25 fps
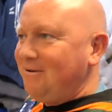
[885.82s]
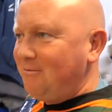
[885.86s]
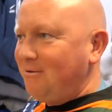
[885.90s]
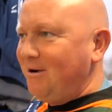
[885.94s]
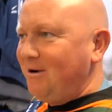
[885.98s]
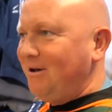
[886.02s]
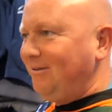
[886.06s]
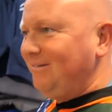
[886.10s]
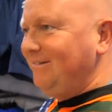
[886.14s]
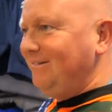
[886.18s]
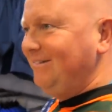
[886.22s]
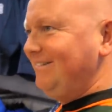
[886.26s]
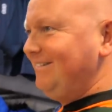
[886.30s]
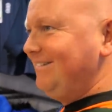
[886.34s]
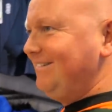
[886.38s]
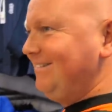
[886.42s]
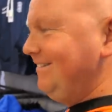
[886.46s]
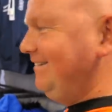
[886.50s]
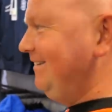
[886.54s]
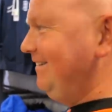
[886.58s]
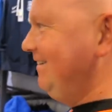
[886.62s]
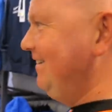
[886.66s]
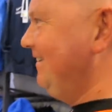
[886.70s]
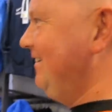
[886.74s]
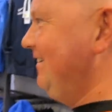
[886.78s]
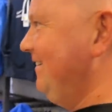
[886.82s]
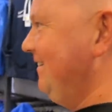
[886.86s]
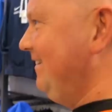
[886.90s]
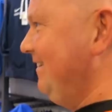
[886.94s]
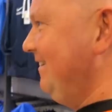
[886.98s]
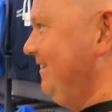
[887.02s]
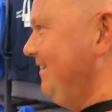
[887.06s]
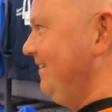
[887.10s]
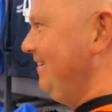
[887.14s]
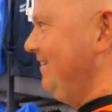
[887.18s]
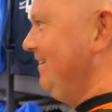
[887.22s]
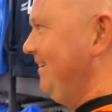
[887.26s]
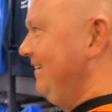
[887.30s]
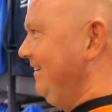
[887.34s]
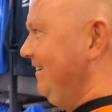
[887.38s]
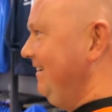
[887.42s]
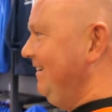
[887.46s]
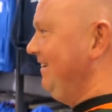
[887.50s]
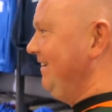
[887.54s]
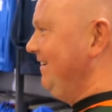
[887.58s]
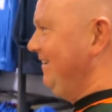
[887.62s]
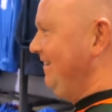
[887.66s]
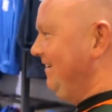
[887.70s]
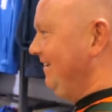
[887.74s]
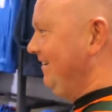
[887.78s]
some well. people may remember
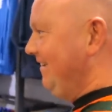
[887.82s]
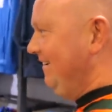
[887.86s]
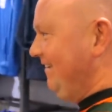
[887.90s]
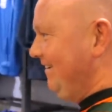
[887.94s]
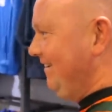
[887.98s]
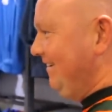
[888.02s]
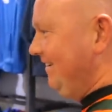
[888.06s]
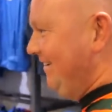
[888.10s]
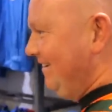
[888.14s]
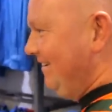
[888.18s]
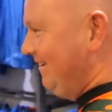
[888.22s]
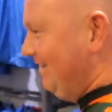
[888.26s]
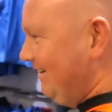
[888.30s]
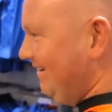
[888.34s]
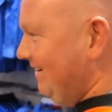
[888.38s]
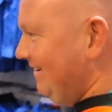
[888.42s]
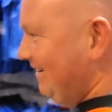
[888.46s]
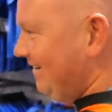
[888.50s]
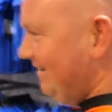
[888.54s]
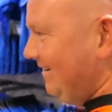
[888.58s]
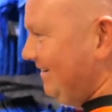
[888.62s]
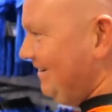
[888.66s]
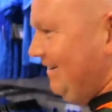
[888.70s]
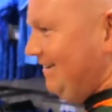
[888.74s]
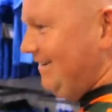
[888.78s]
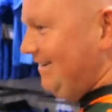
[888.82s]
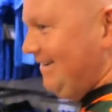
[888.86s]
that you and me worked in retail